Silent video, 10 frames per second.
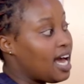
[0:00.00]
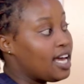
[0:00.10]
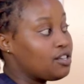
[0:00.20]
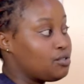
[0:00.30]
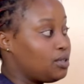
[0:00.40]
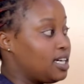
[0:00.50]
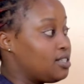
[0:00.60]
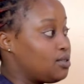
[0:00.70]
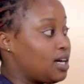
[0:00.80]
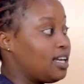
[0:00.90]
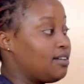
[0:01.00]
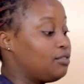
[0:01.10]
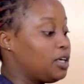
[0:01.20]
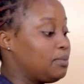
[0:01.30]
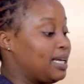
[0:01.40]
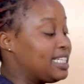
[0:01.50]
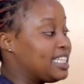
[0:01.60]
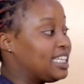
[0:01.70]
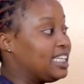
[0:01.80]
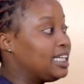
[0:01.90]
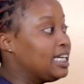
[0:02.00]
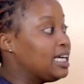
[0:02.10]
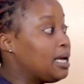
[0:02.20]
High sugars you can avoid by taking